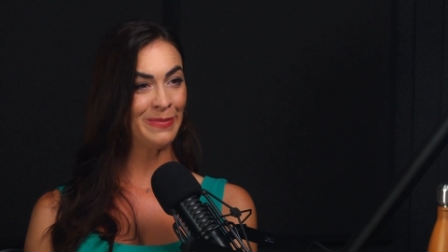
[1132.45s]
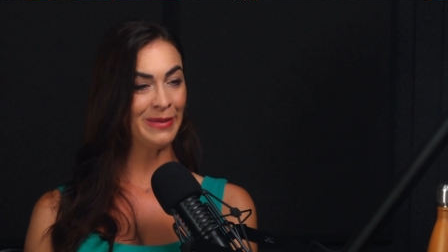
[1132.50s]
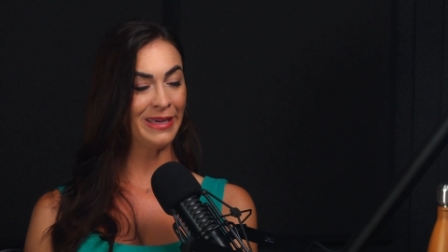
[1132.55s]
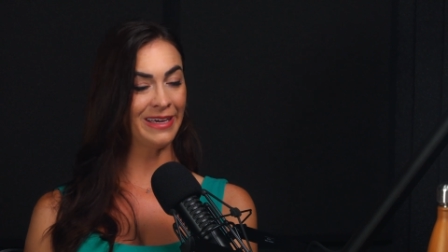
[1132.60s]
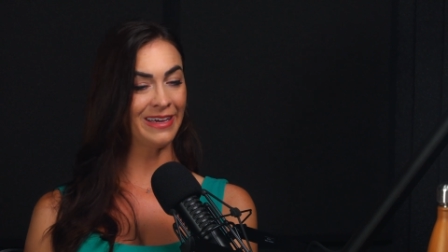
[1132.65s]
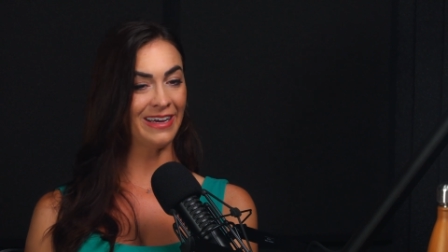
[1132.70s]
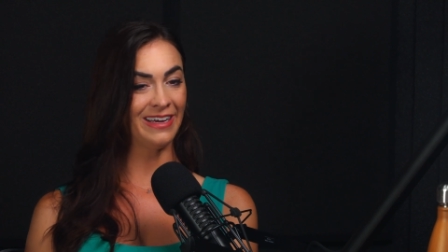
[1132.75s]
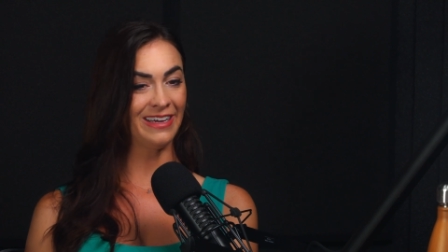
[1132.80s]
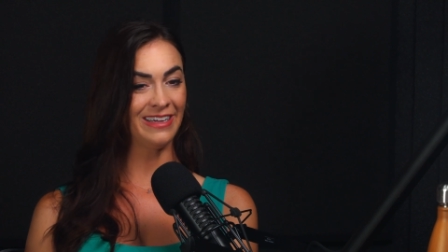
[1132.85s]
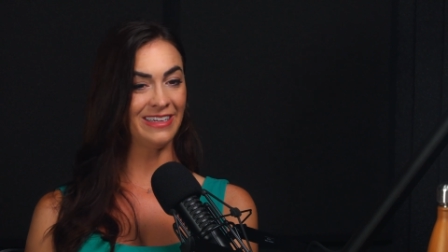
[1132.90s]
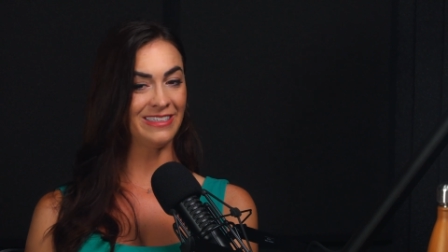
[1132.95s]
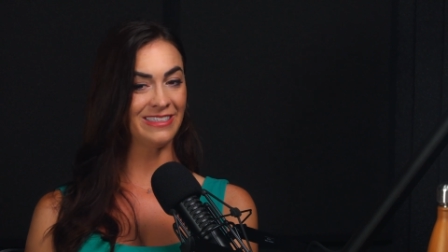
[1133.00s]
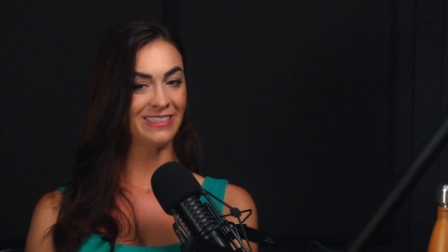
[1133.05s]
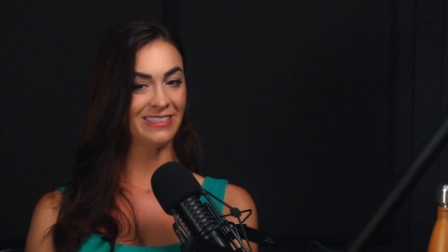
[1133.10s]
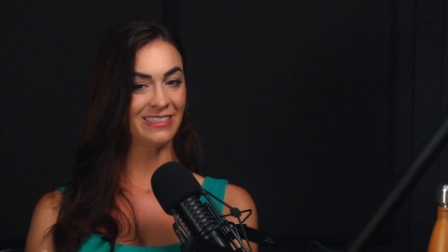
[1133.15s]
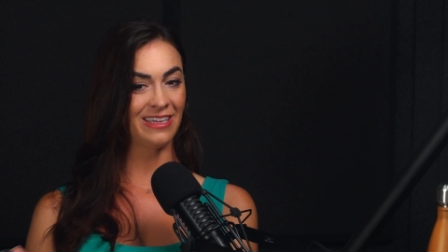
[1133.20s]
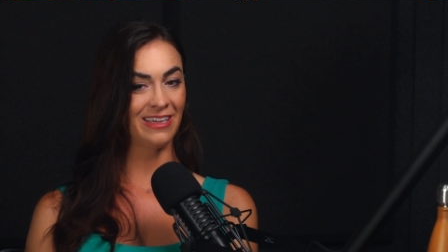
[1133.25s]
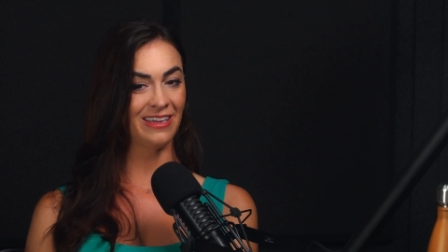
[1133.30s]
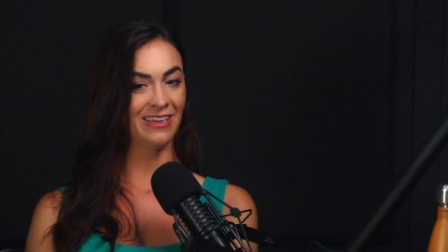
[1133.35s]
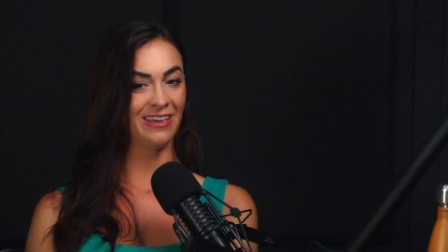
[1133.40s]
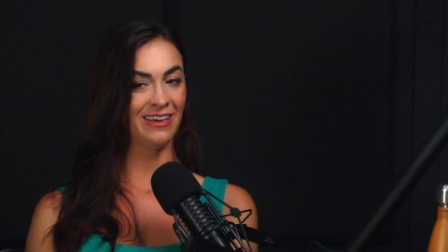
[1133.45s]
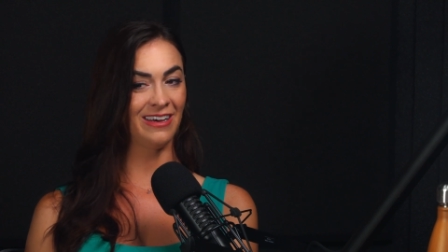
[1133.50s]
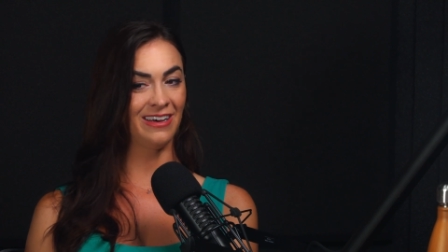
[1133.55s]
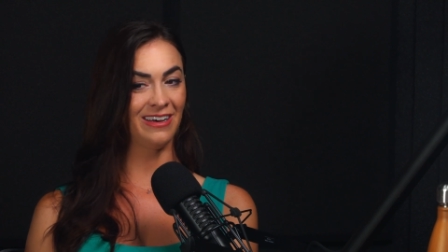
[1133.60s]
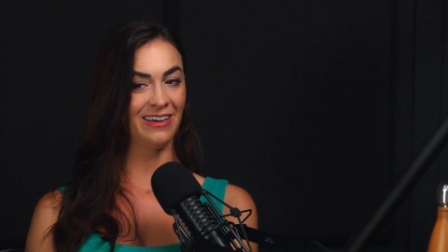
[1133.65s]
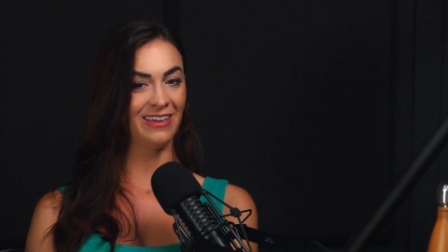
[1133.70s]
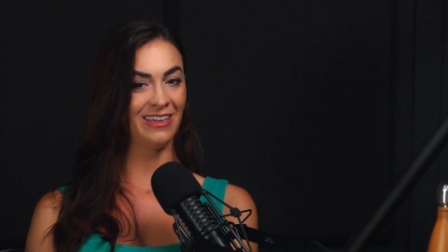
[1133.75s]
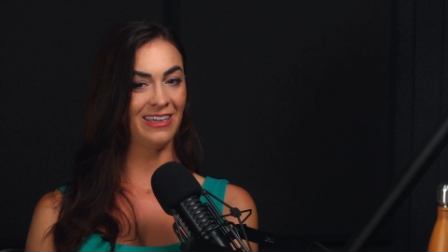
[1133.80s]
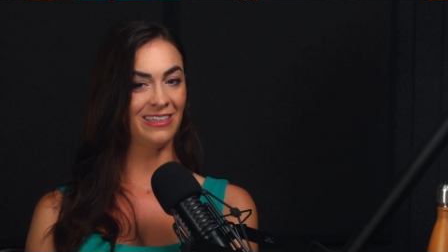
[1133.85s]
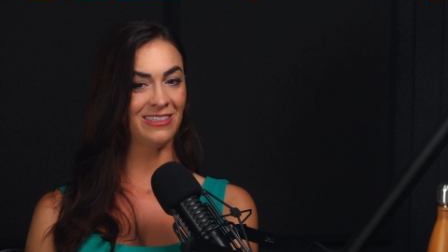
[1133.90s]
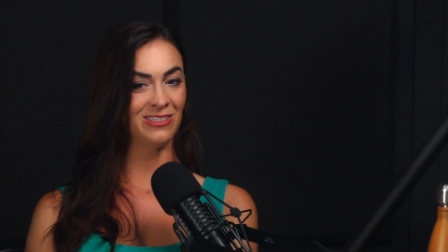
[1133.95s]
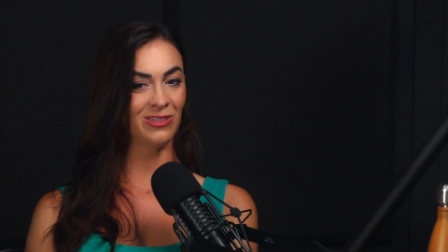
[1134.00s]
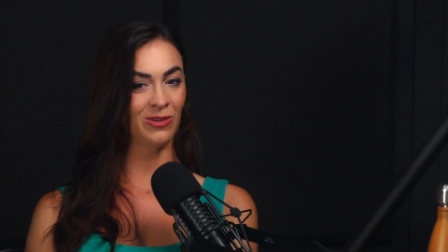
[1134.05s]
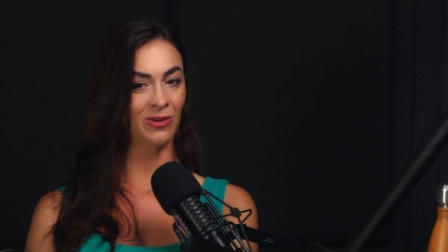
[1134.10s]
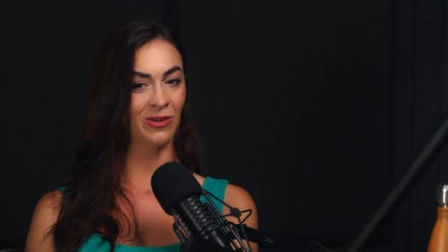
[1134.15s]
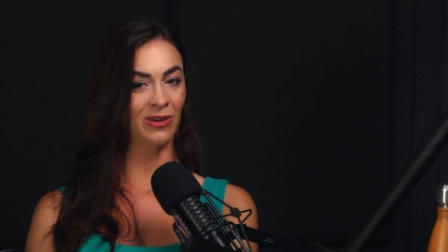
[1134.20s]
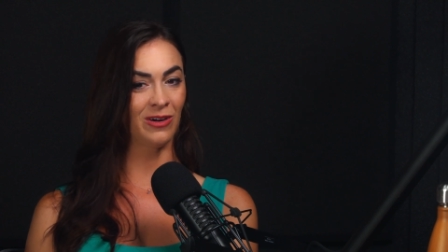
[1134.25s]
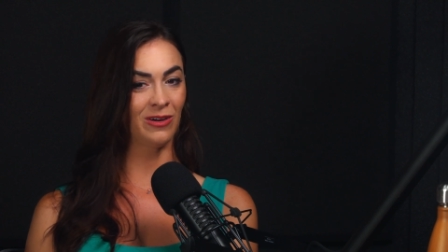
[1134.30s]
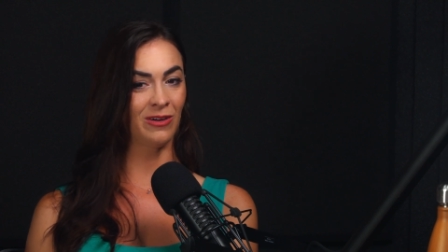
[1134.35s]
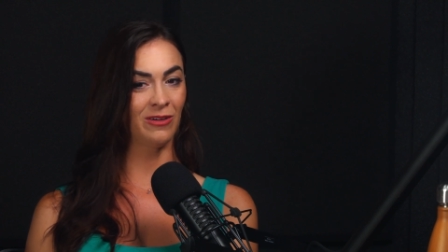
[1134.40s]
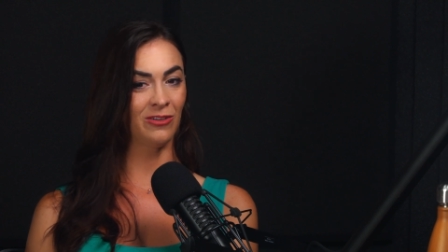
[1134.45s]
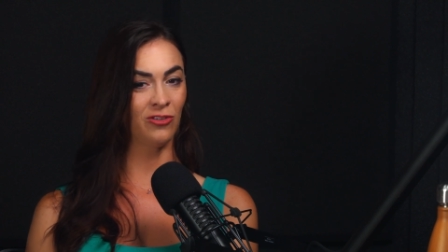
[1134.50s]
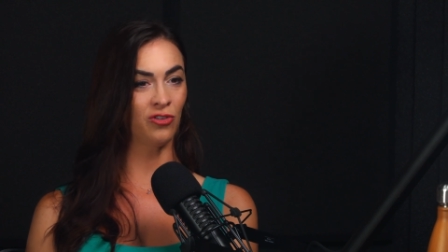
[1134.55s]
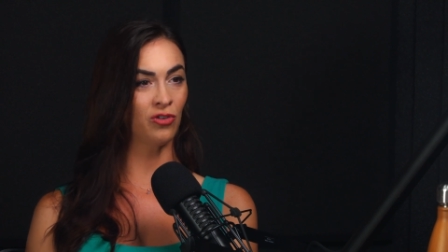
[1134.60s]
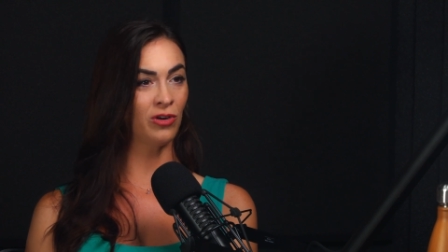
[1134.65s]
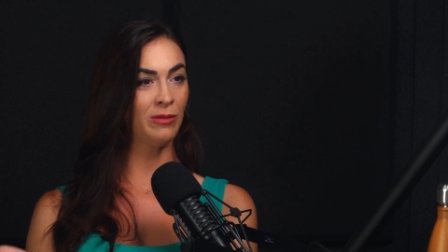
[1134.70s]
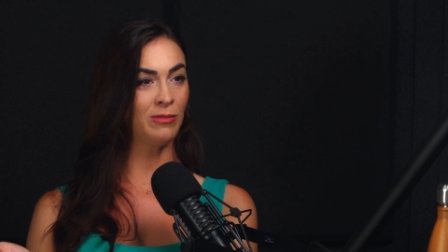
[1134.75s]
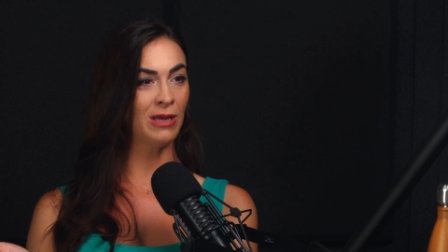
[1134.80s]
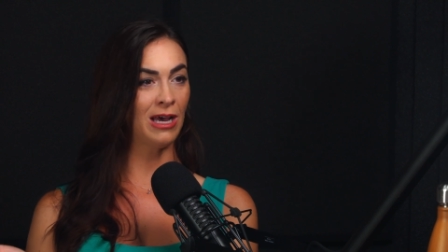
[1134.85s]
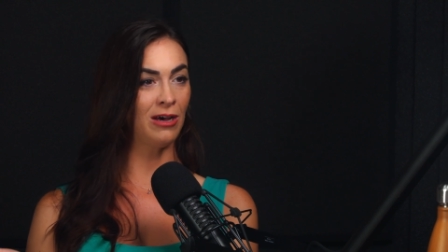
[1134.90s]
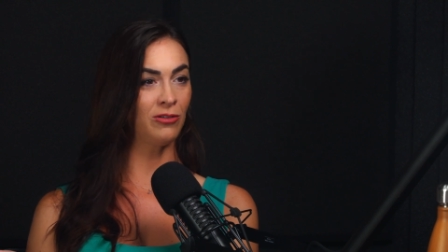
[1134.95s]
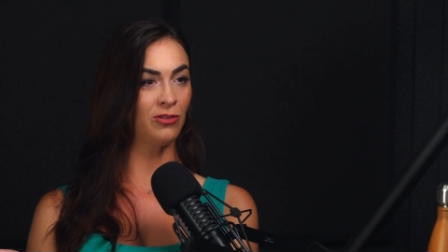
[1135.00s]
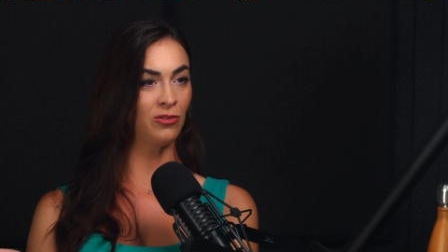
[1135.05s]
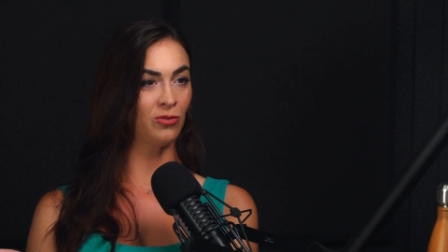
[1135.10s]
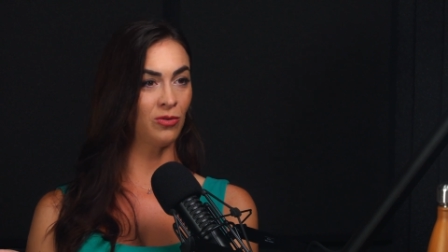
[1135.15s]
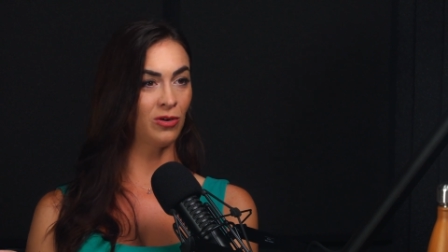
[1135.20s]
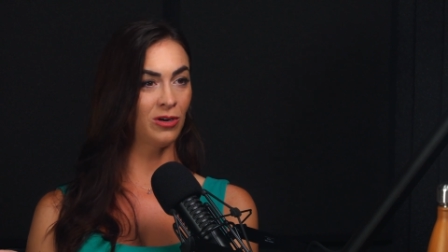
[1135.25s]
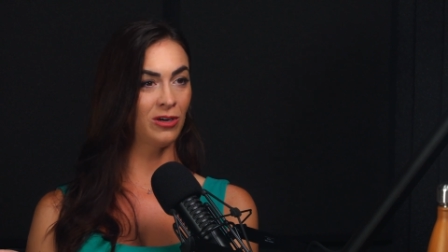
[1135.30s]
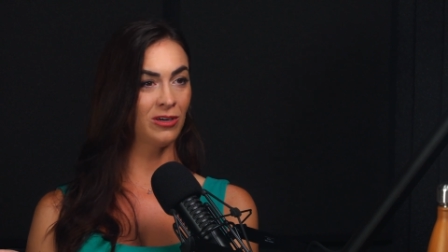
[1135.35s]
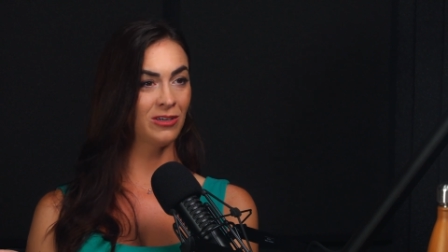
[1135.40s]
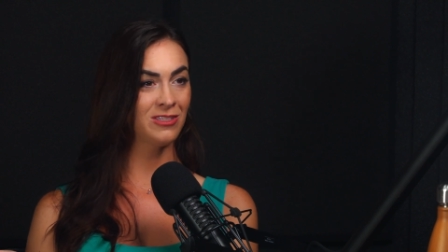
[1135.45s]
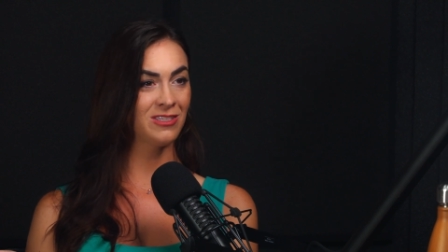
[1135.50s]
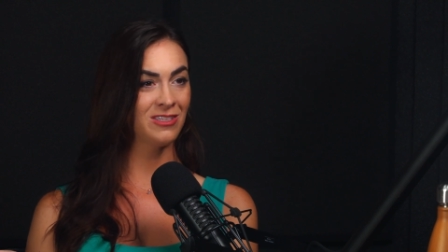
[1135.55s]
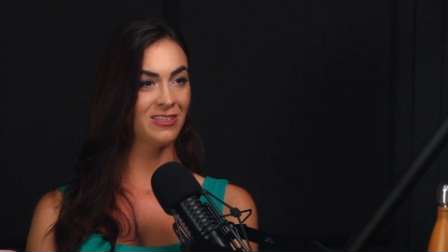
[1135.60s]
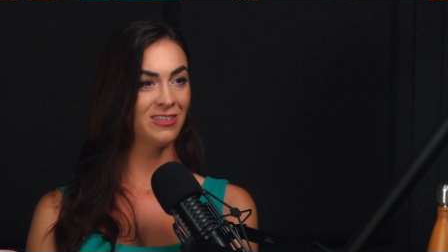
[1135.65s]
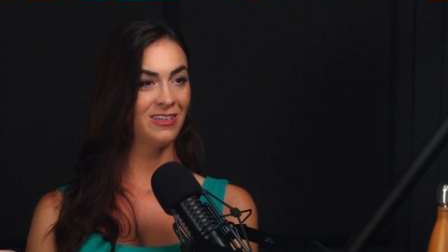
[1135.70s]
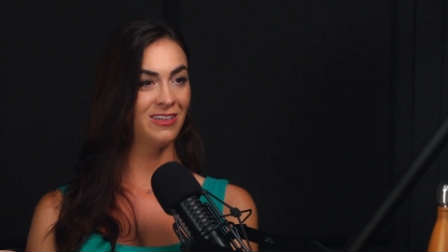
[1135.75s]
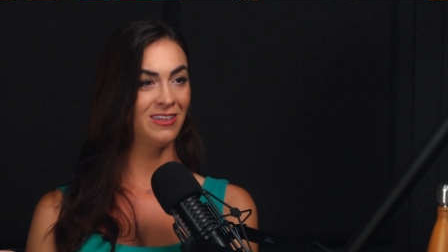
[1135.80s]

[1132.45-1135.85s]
because uh, it's your dream outdoors